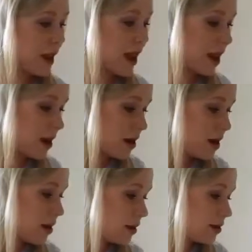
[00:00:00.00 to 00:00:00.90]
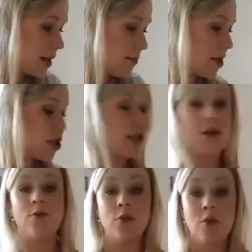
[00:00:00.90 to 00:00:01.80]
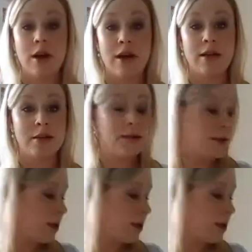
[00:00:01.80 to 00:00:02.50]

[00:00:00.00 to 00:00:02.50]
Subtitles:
pen, tape measure, ruler.